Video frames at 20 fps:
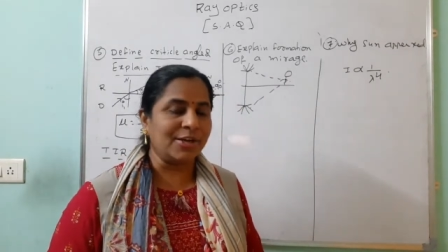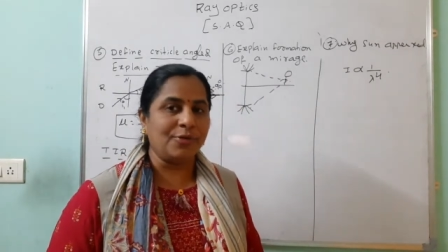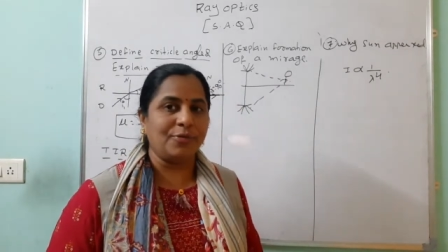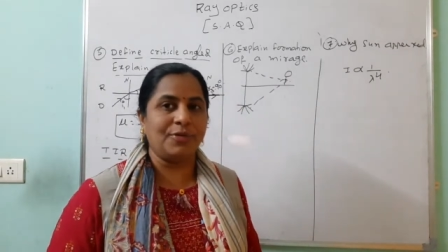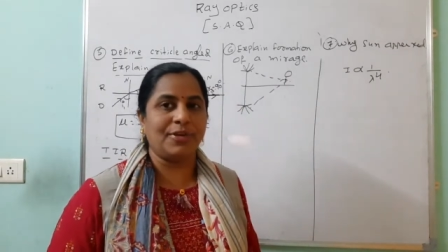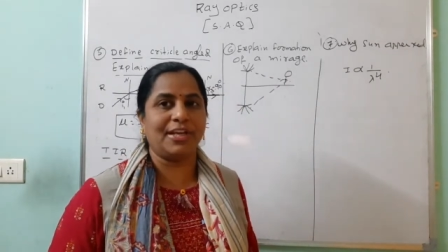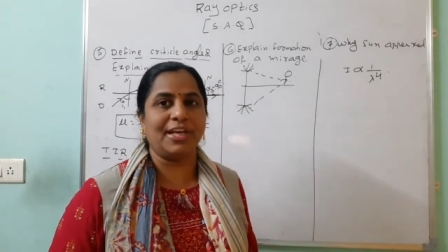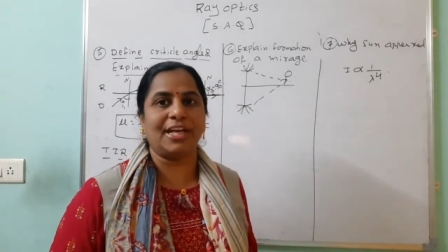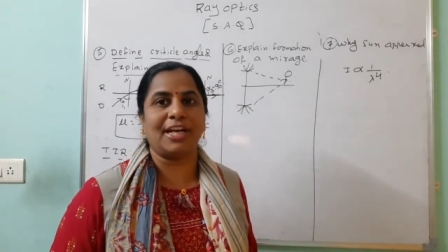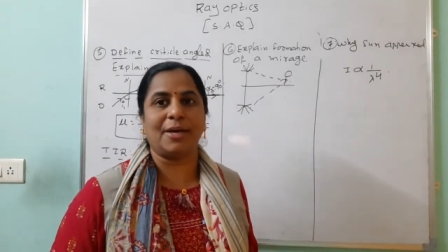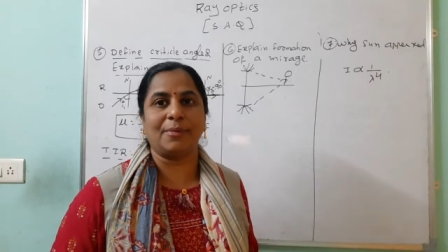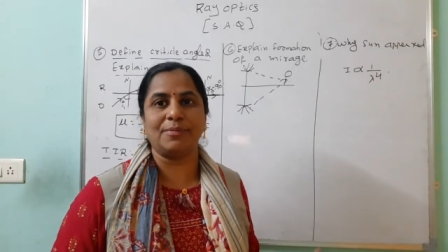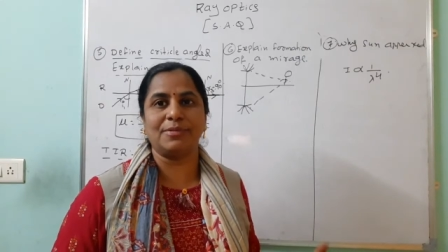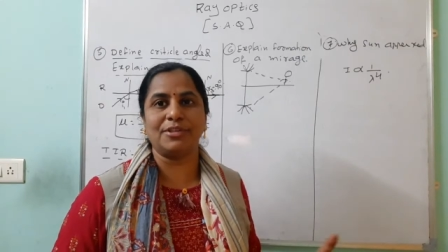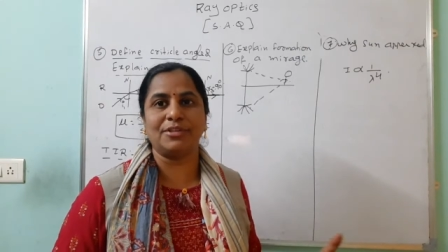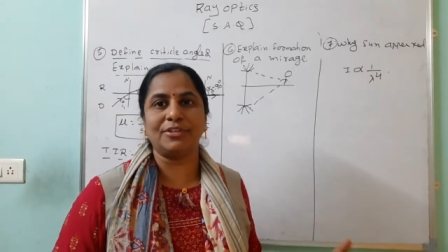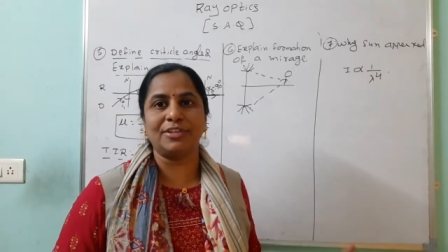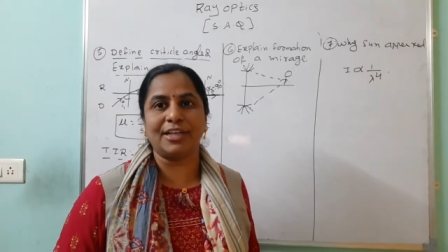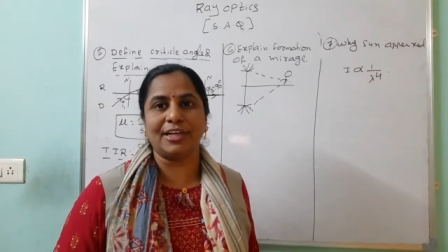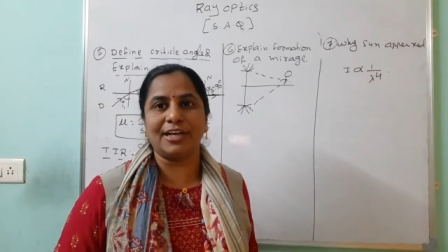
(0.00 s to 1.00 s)
We can
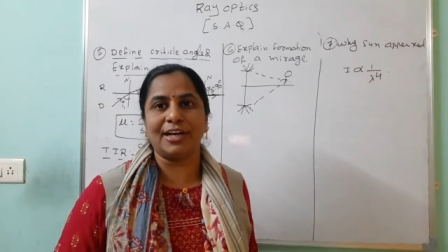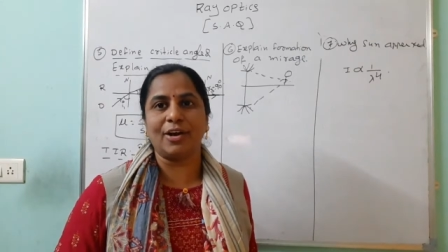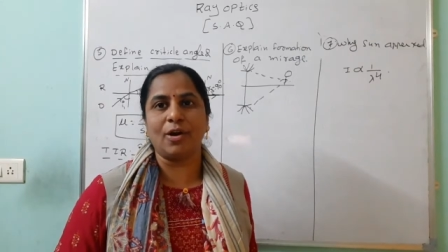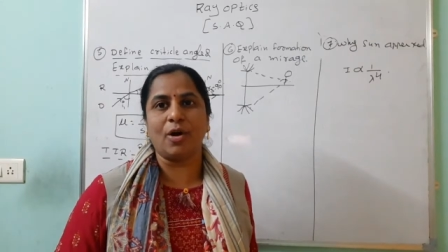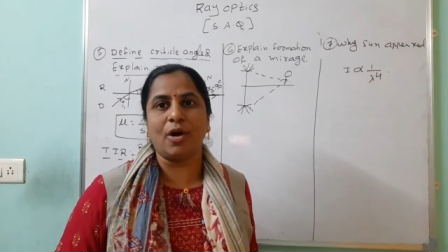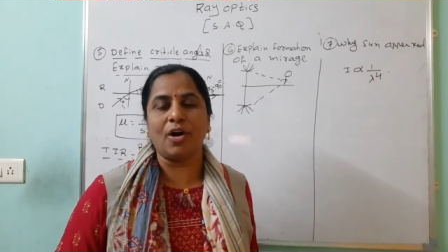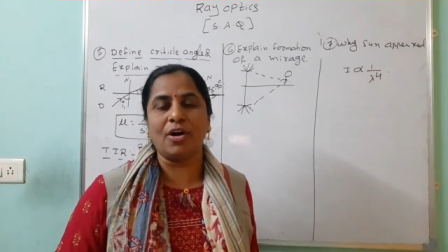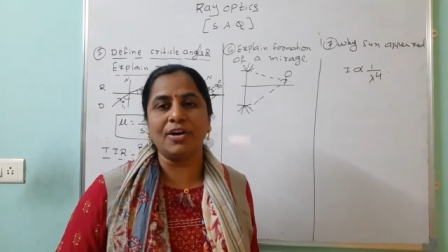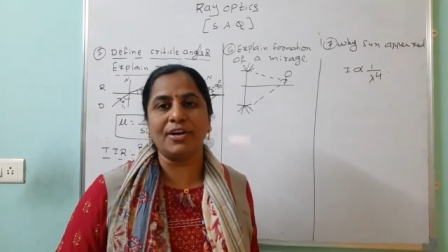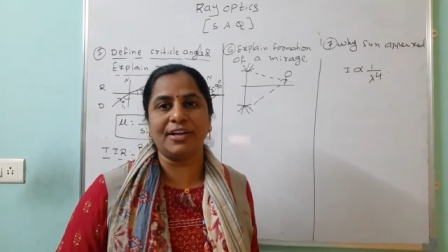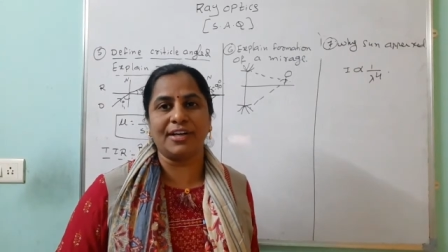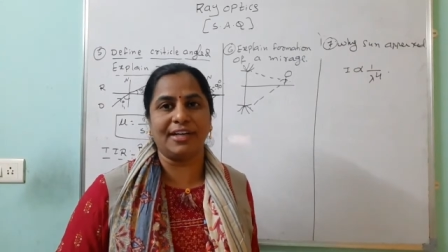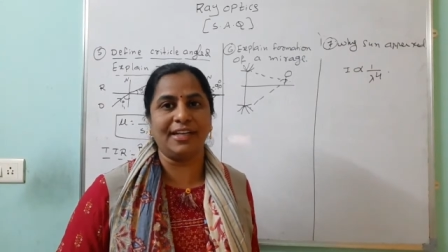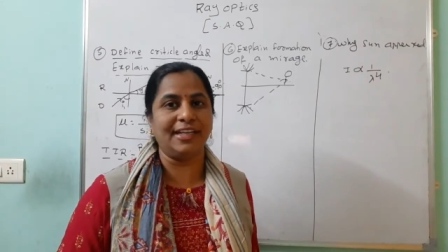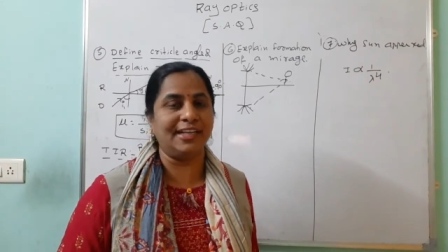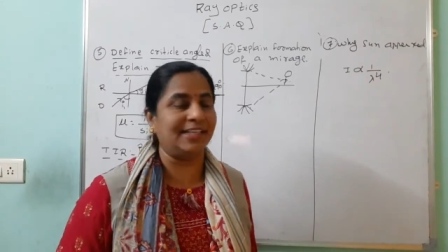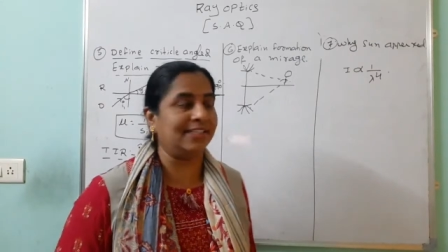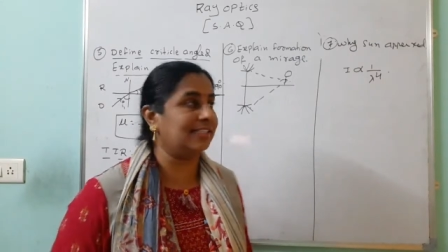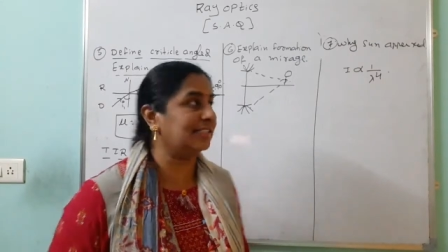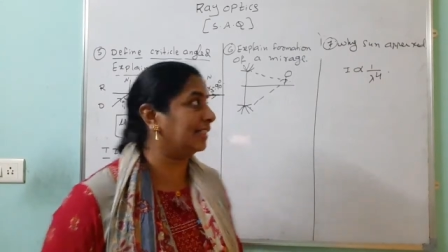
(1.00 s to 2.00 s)
observe that long
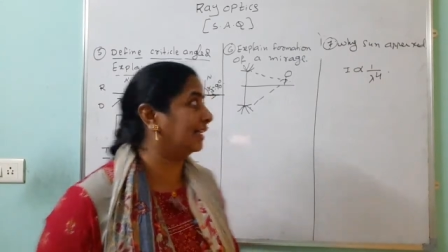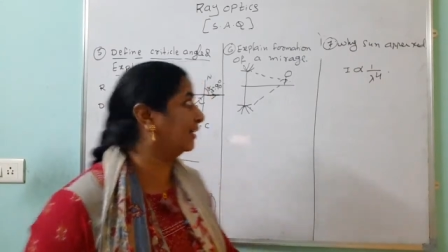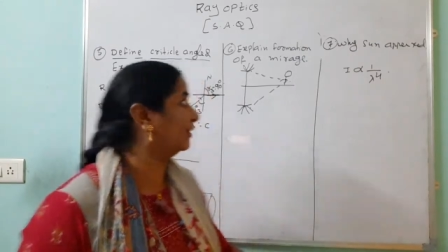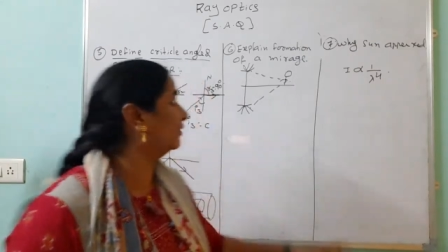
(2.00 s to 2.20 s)
tree is there.